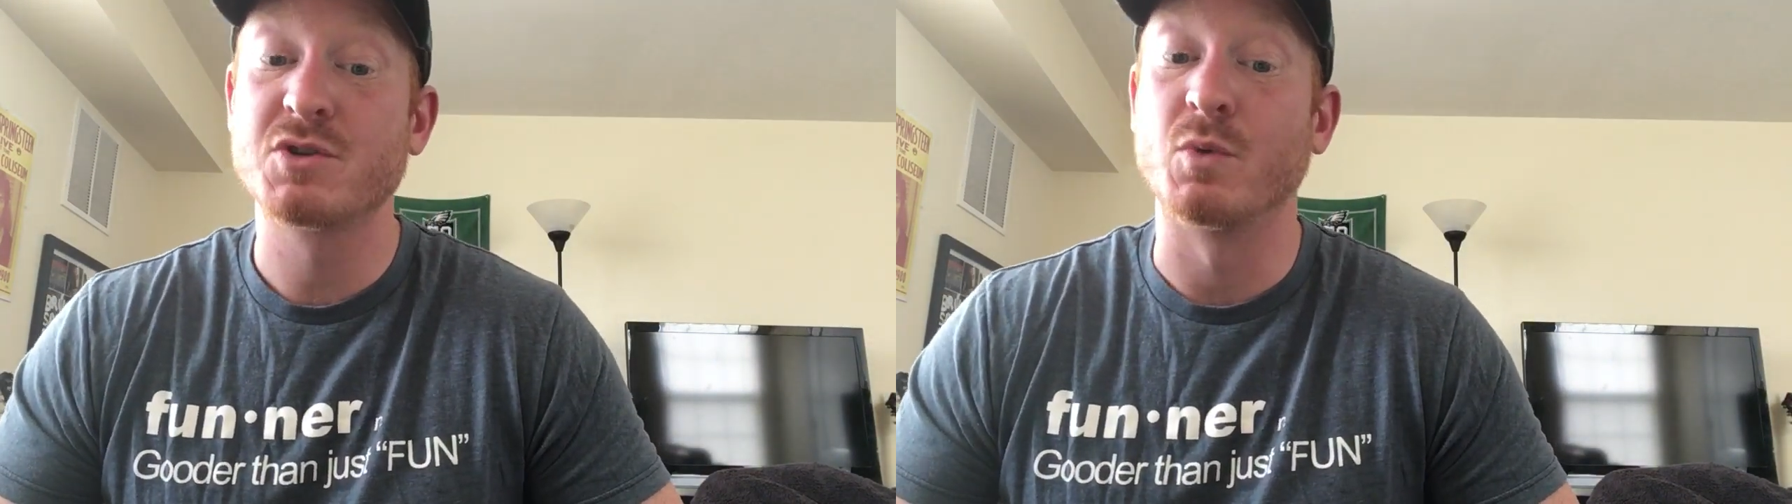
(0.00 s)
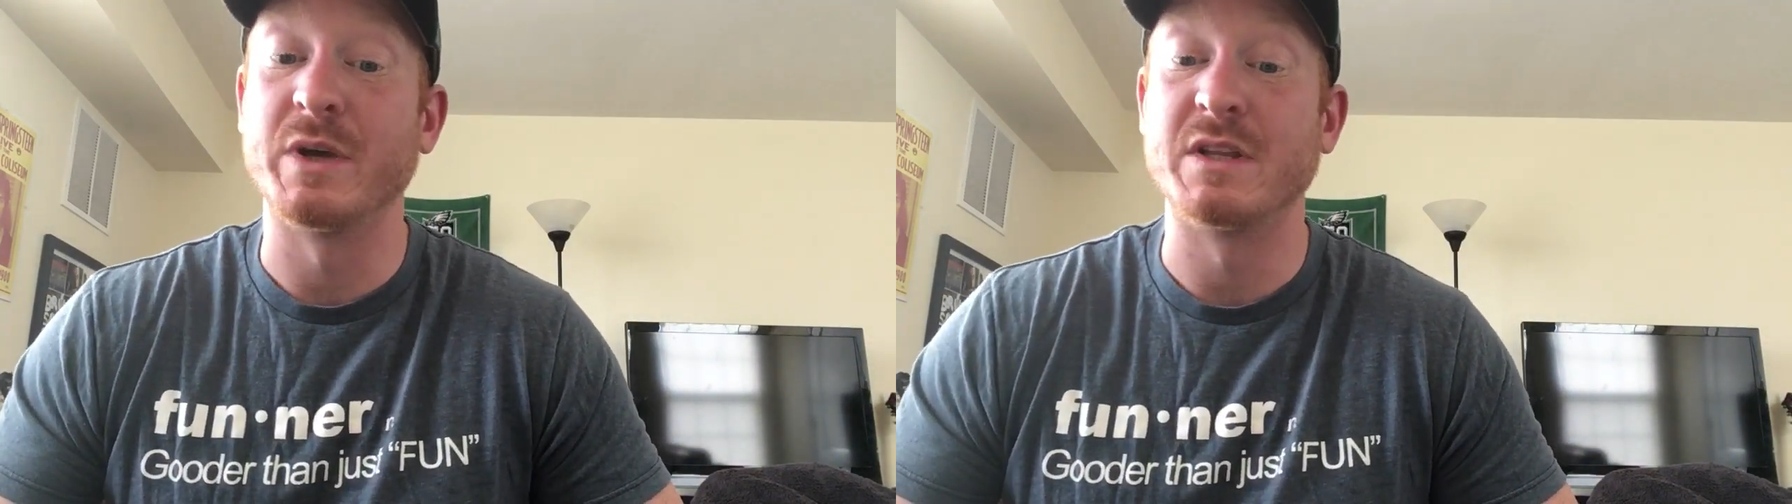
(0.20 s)

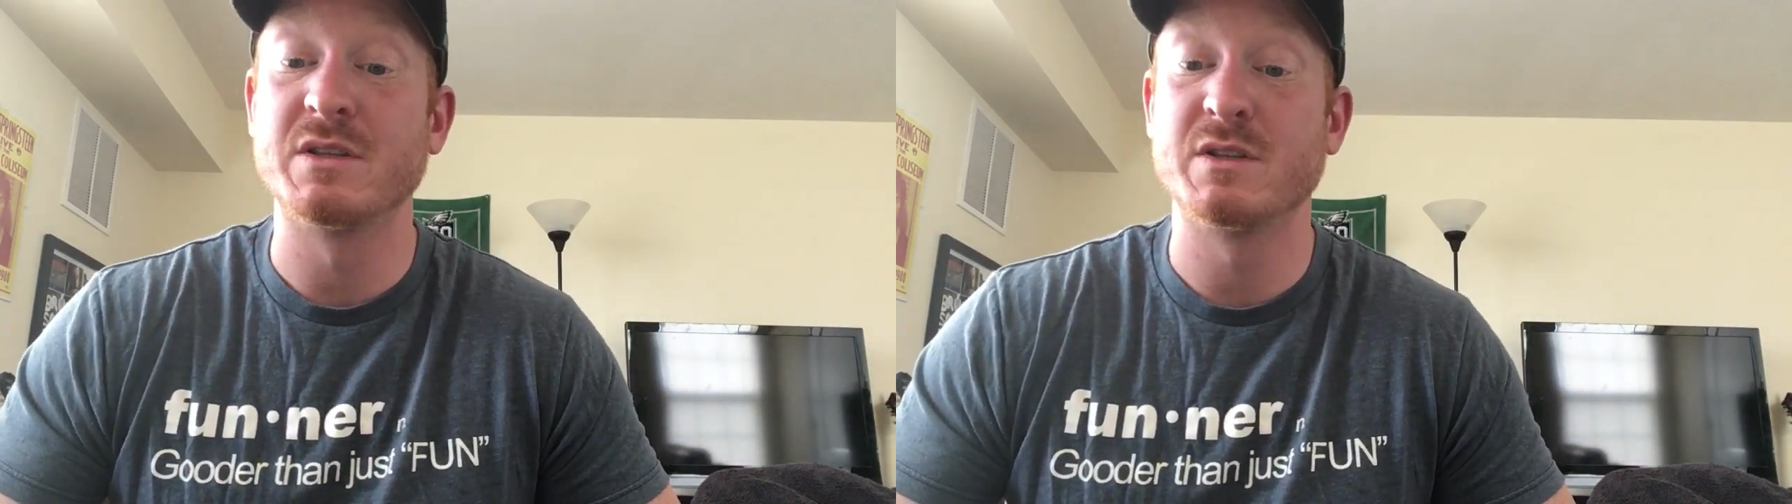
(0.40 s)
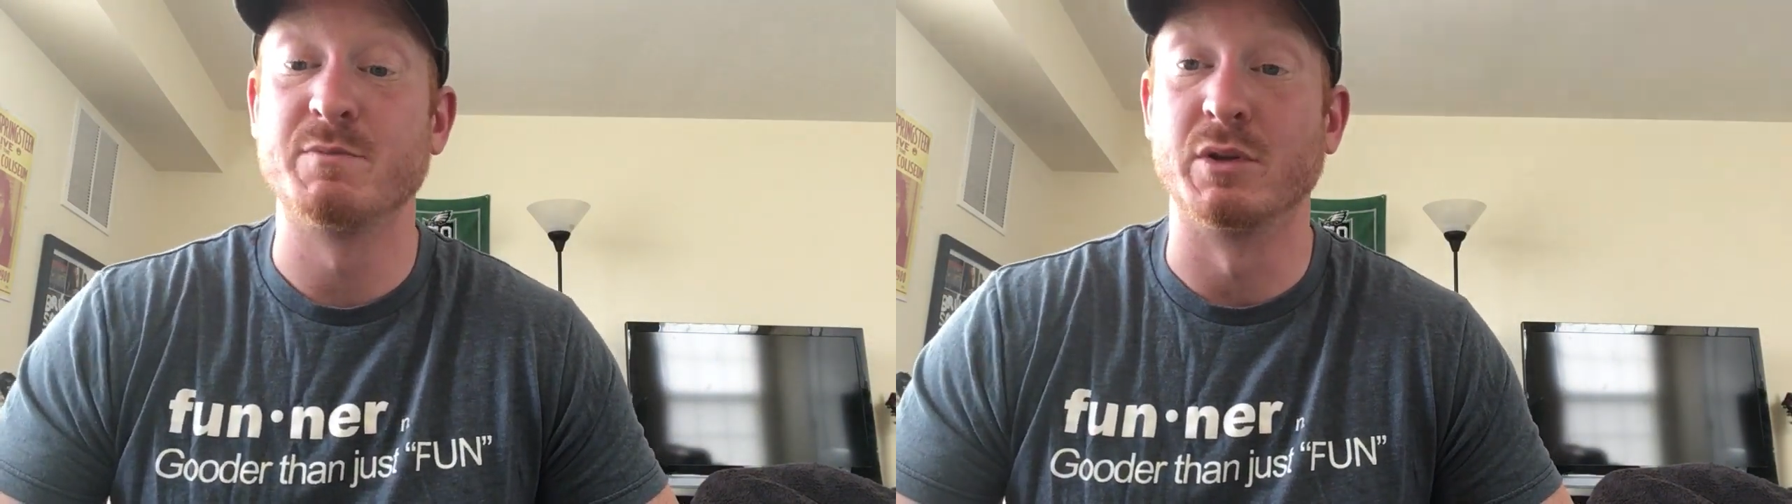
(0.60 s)

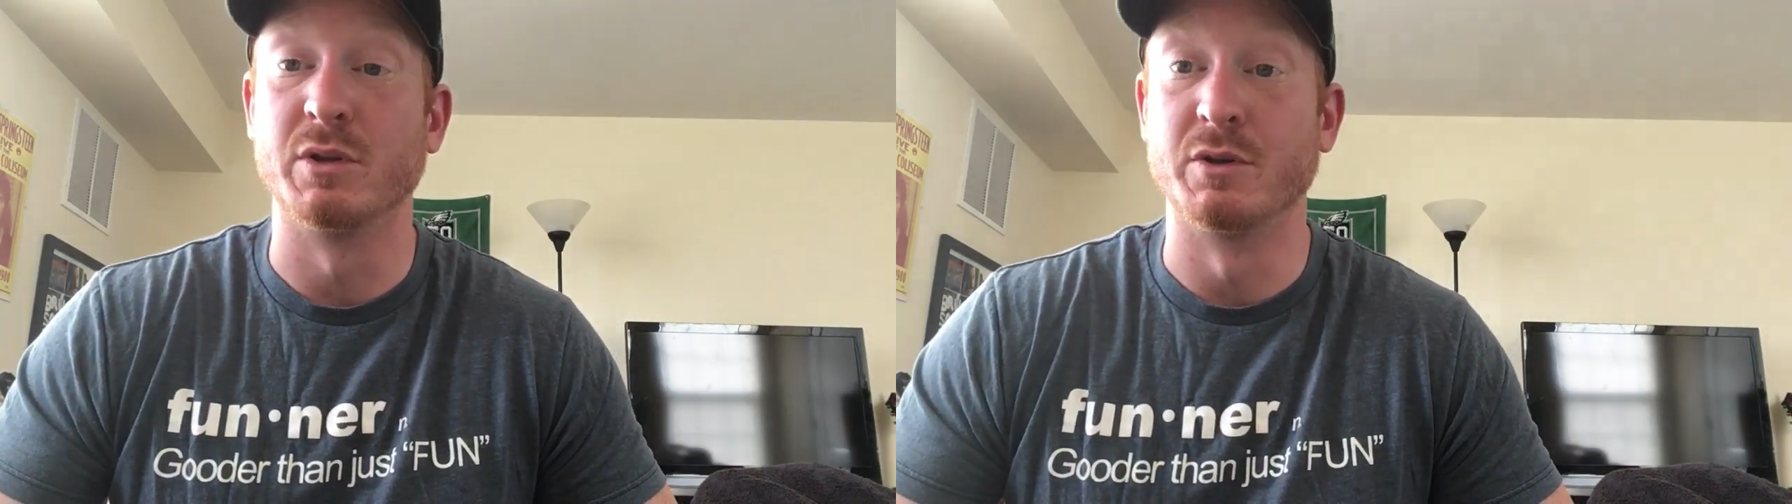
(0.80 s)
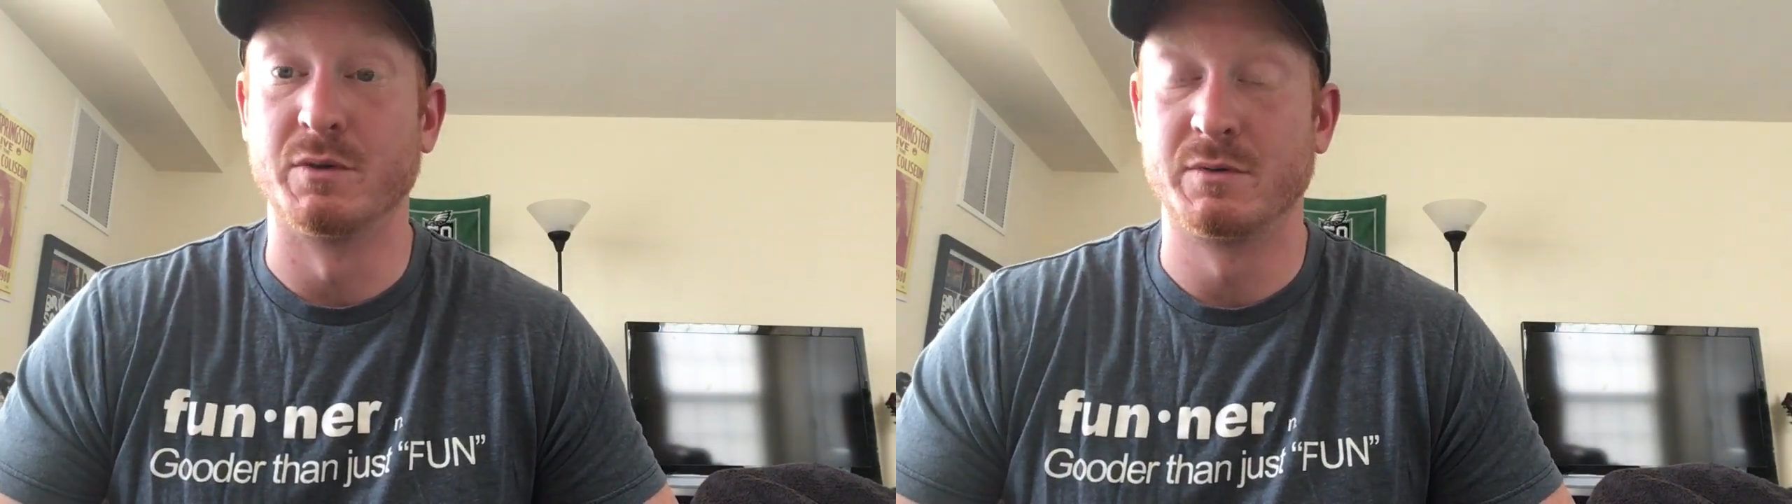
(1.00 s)
winds
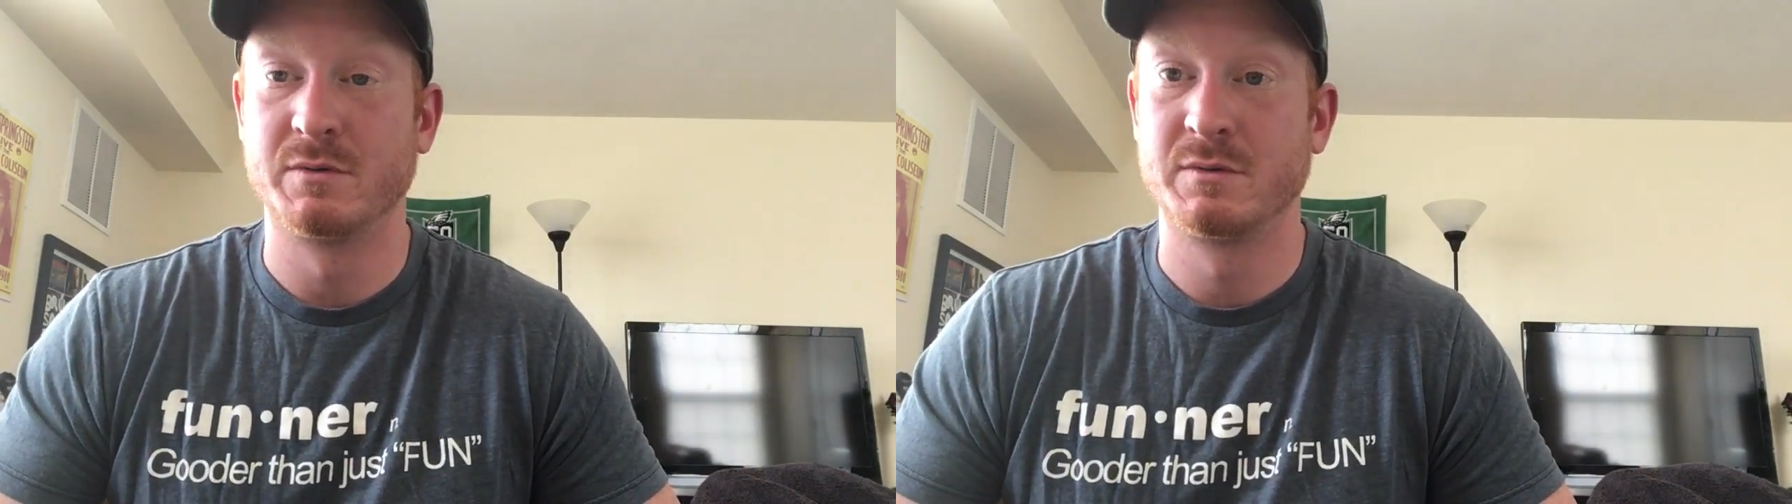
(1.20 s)
blew.